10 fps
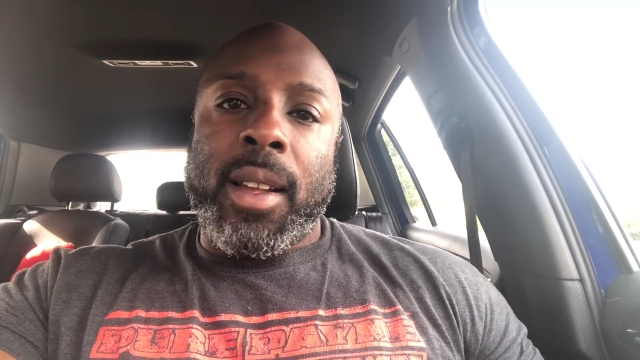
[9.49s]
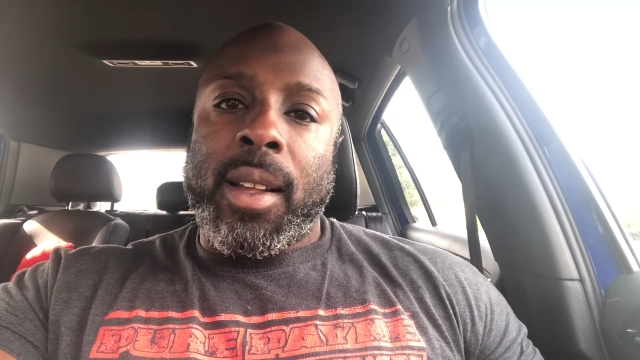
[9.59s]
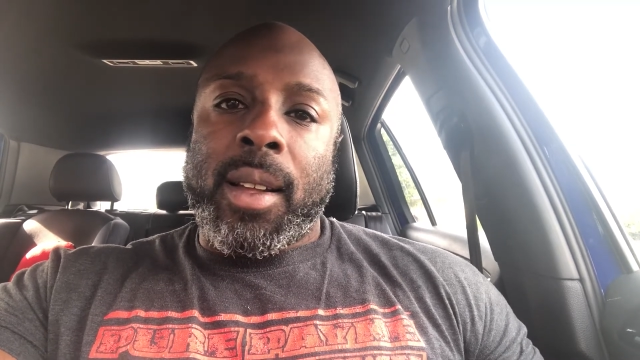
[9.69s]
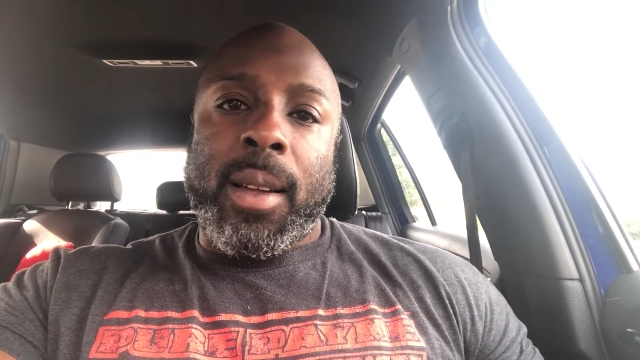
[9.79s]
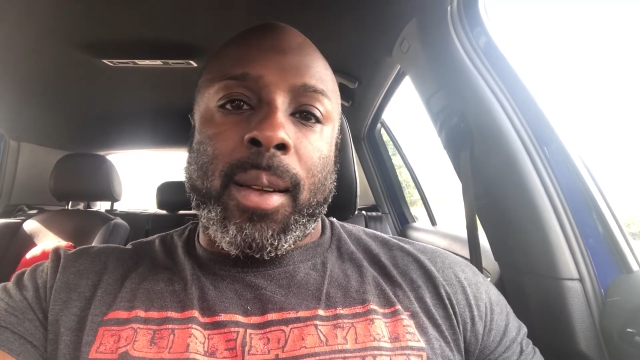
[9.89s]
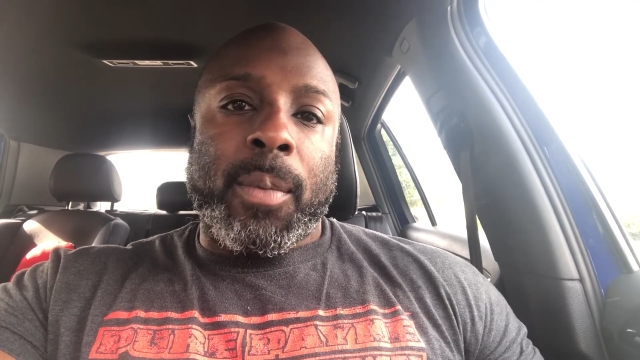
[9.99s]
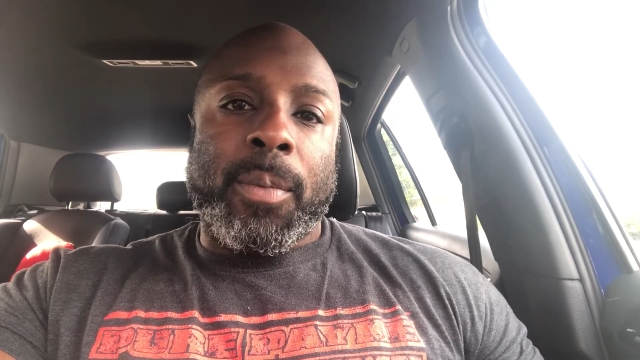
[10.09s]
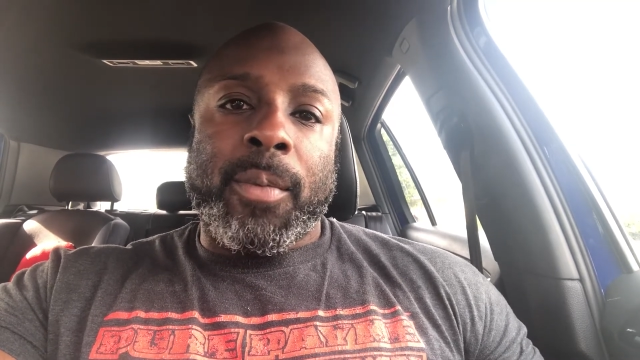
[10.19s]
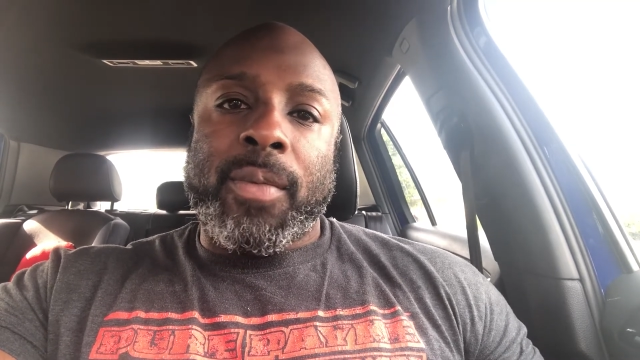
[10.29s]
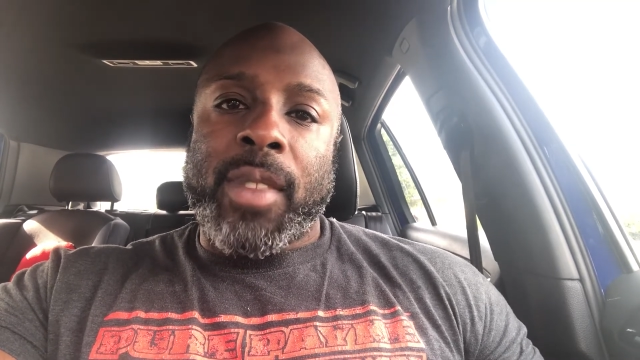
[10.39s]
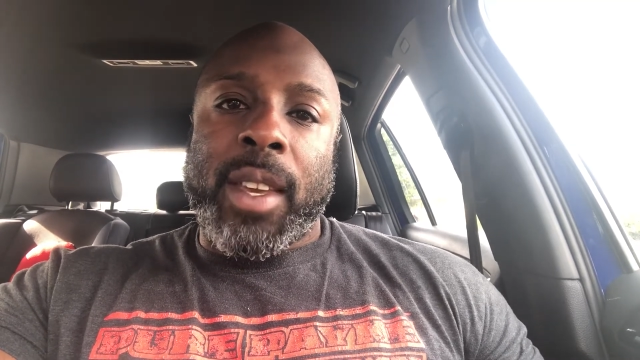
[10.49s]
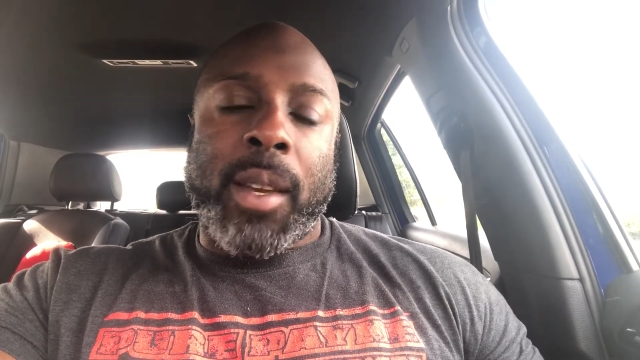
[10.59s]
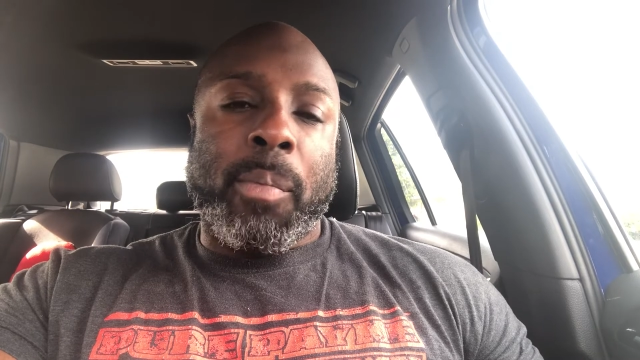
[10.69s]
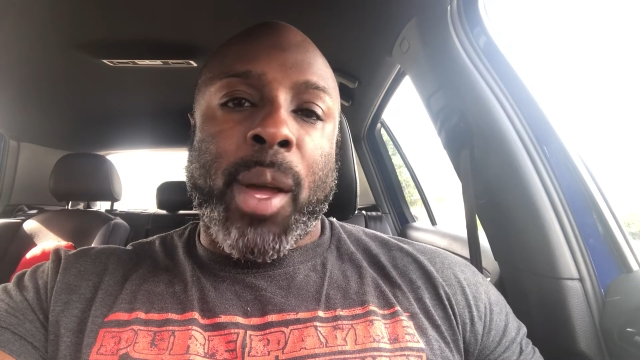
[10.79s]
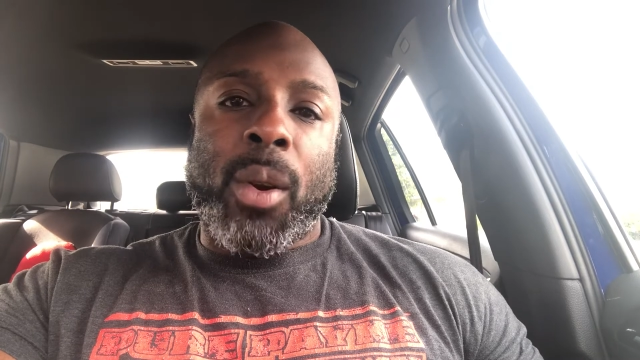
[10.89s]
It
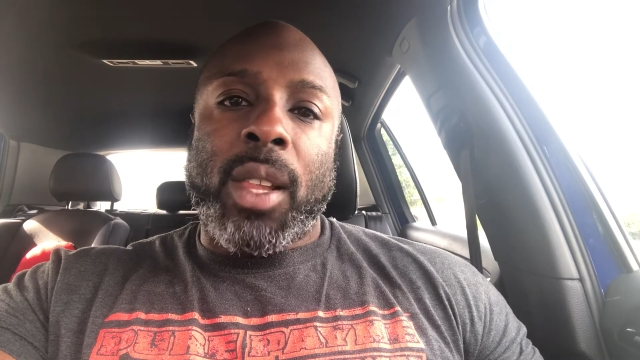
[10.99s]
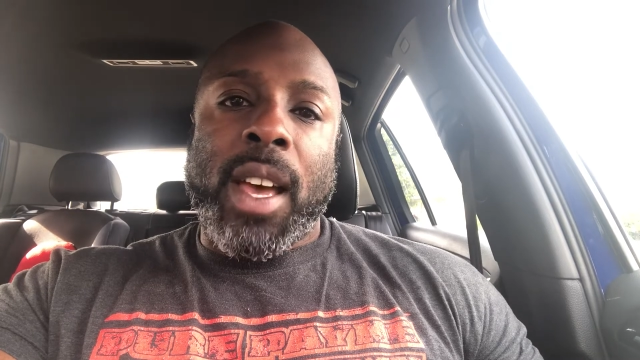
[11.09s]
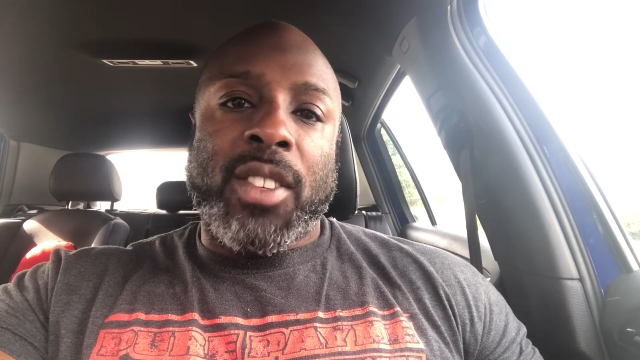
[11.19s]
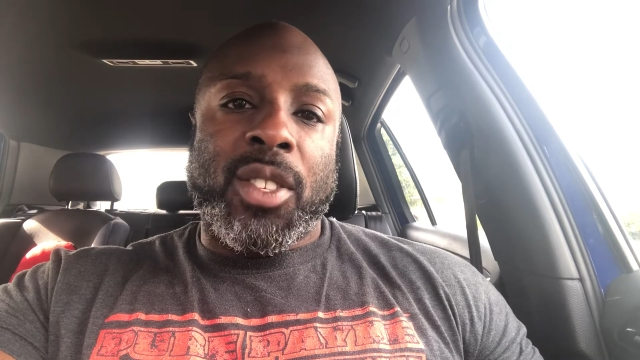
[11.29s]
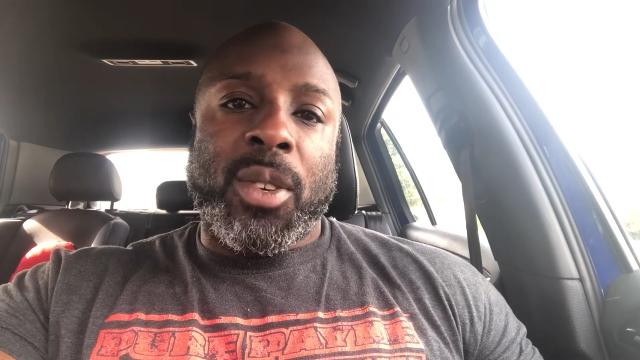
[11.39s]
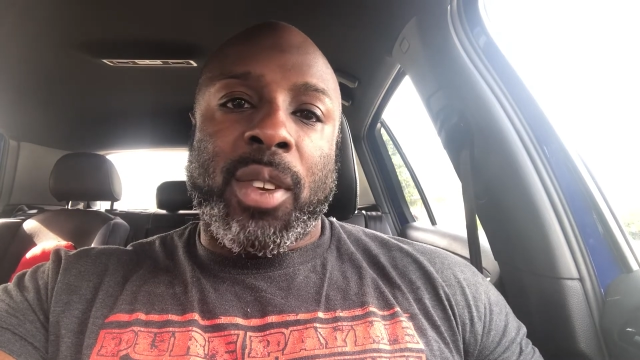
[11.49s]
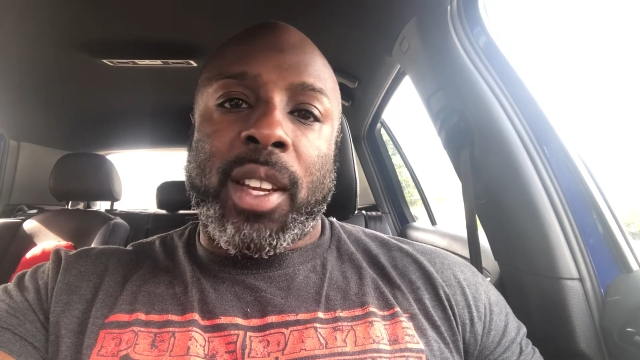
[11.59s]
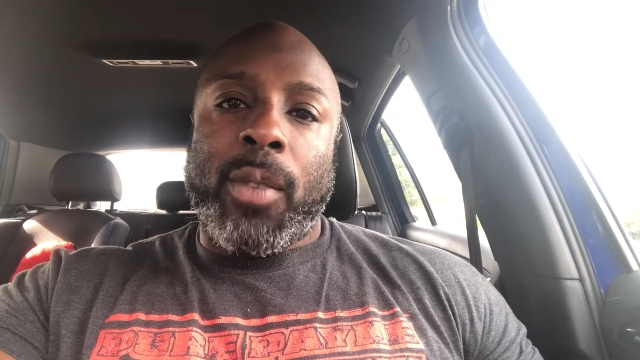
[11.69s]
can paralyze you and it